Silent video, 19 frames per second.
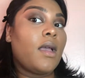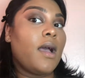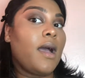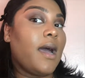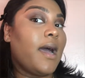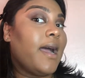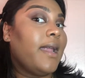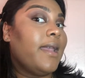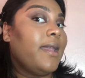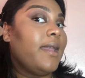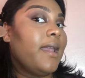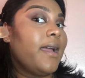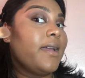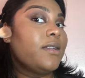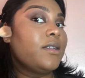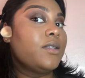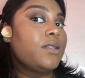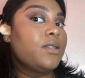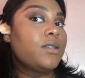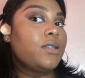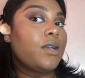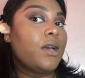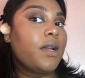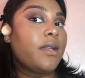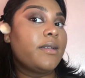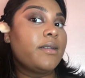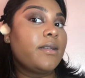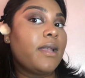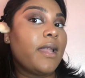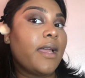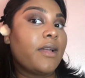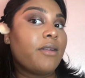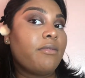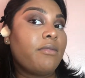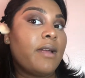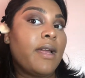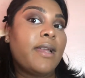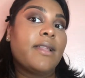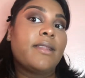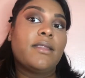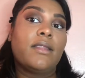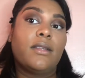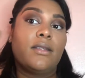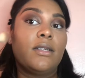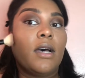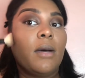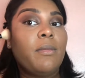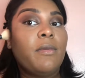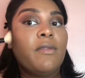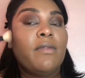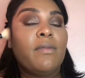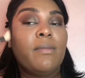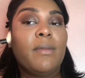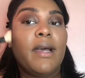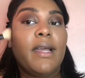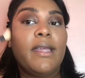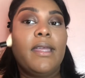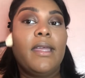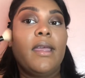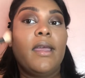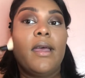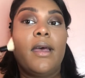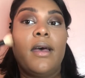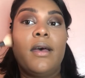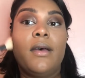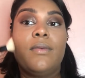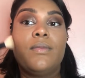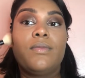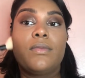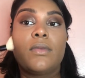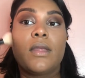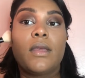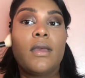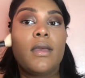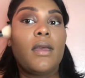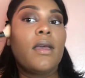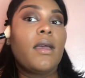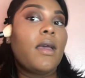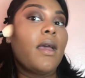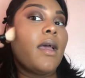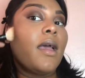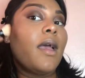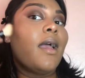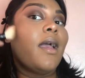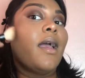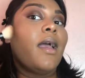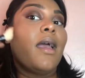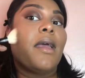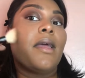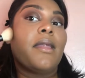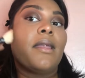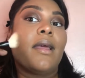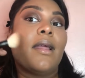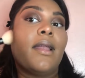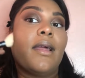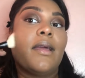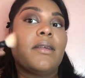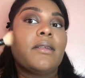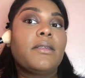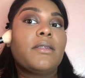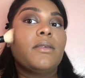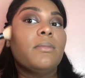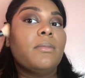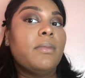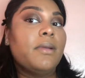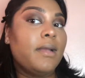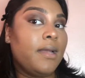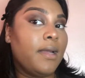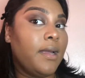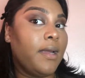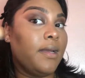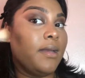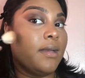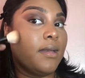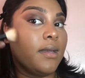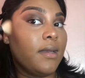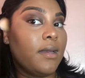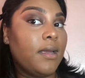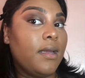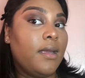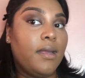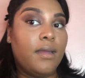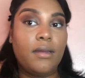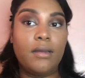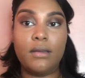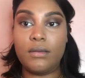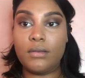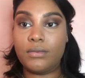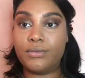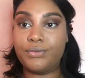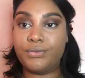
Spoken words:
I like to start like right at the top of my ear, and I like to blend it in.